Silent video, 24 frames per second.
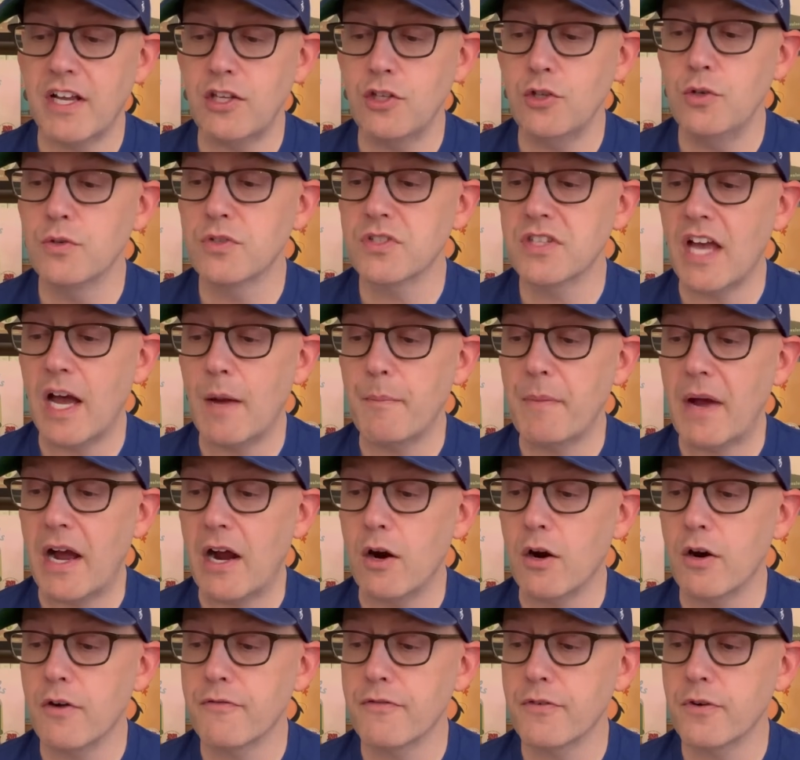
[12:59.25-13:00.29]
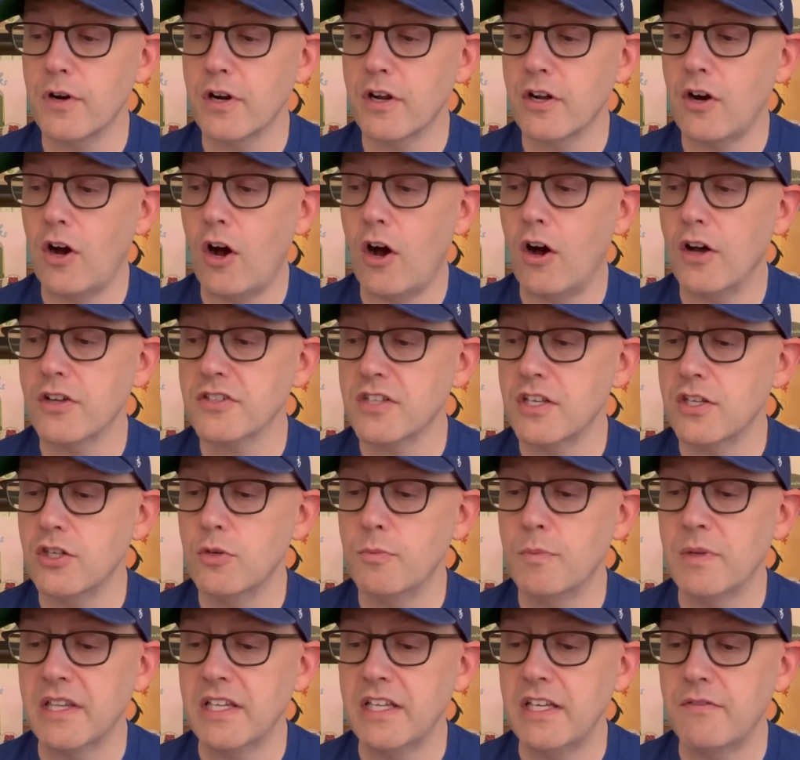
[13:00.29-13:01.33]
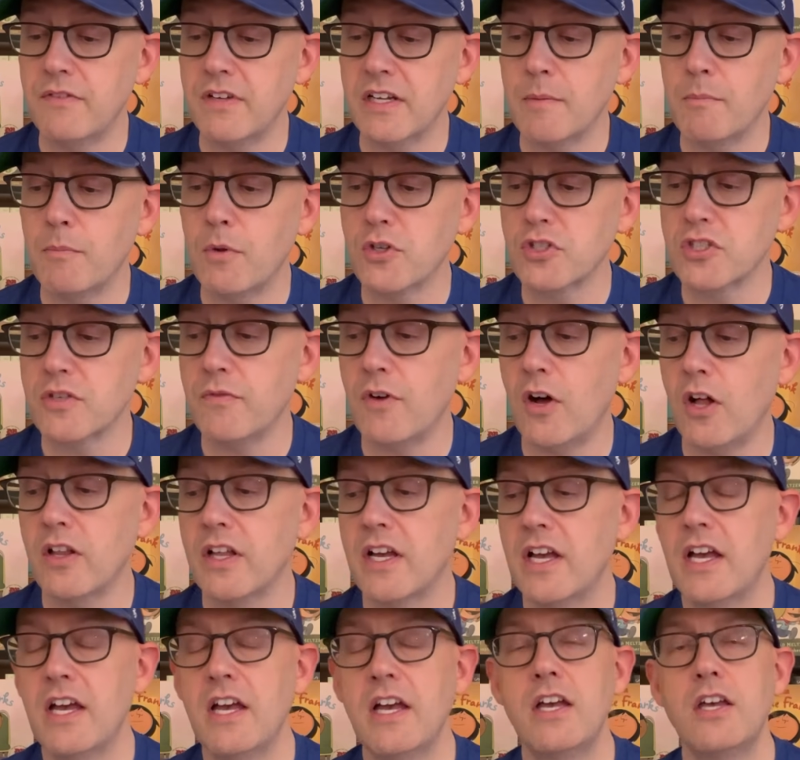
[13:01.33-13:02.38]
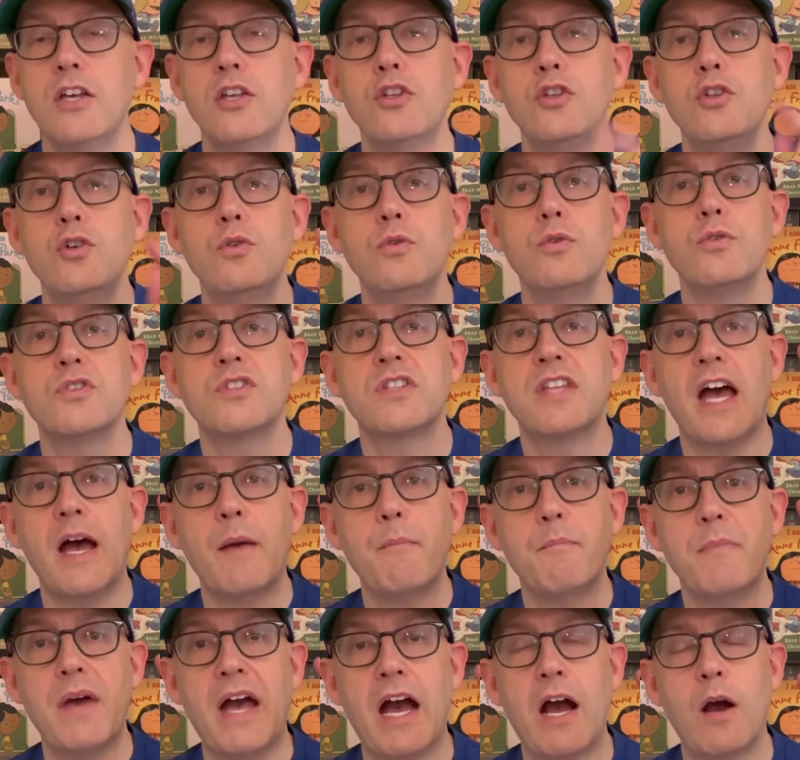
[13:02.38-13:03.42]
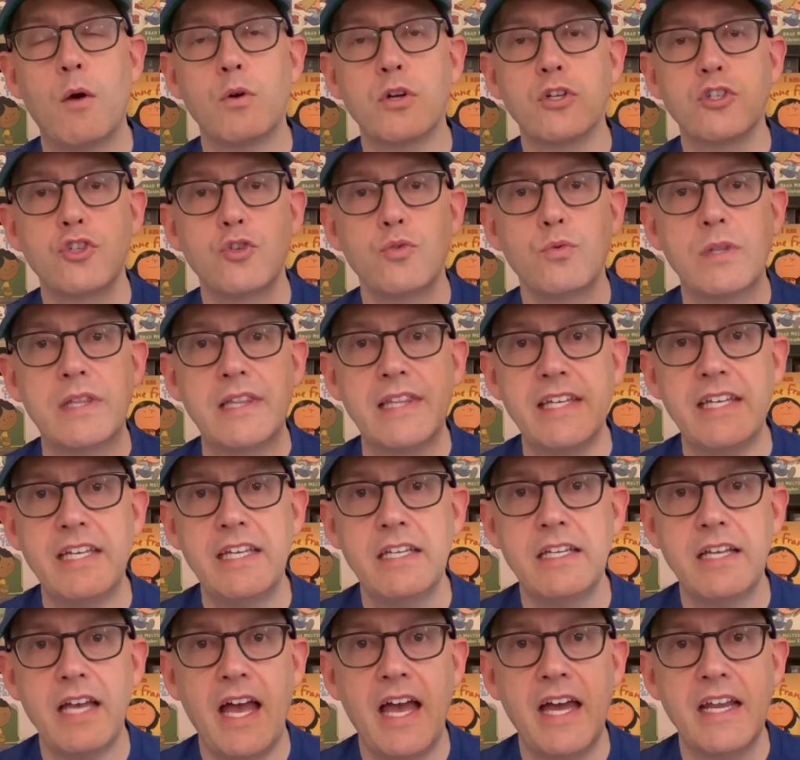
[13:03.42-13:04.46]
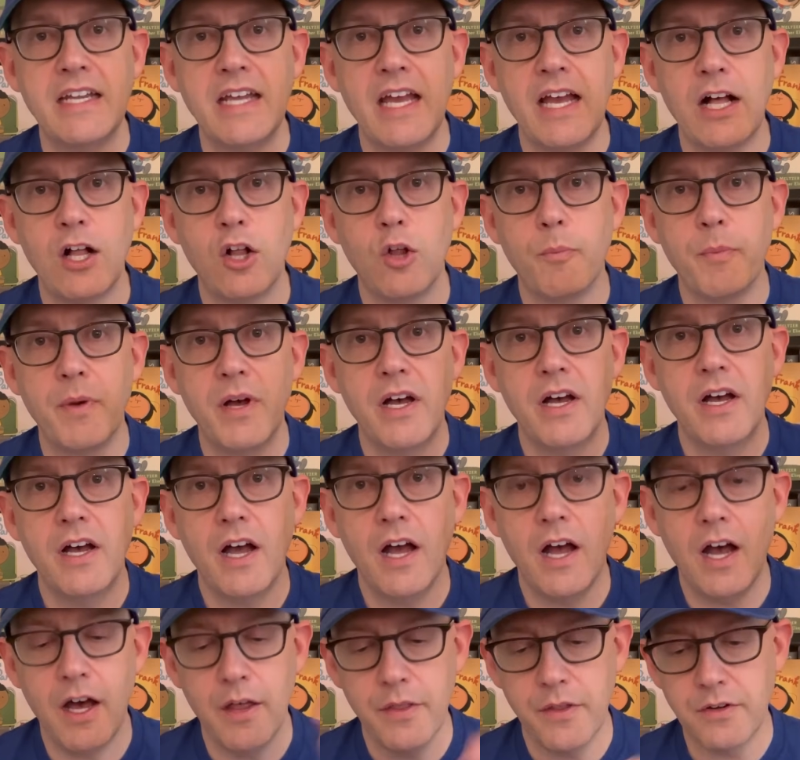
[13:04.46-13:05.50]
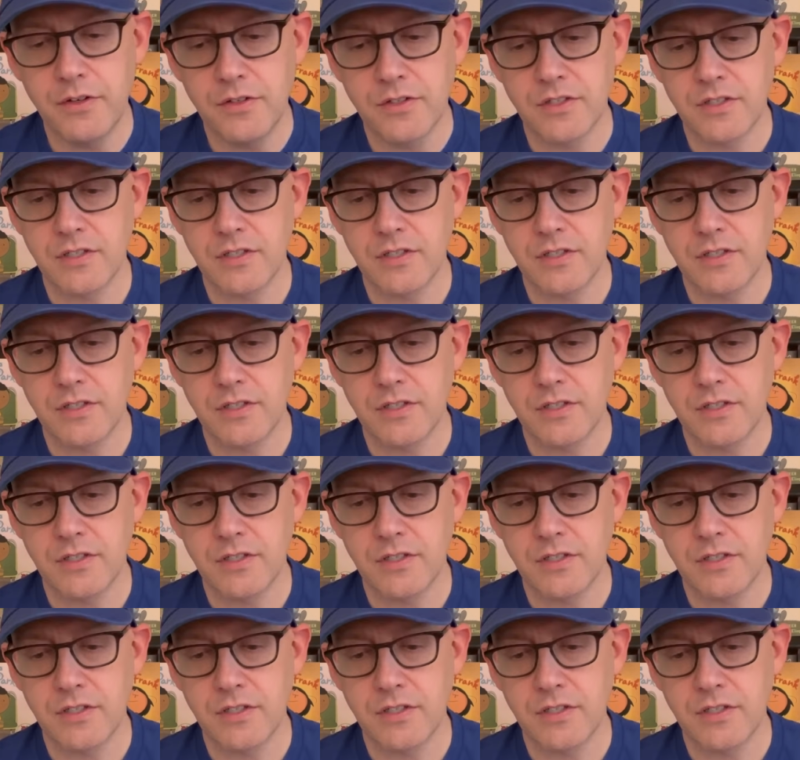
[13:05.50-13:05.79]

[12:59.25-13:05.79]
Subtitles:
Use that power for a cause that you believe in. And most of all, use that power to lead and help others.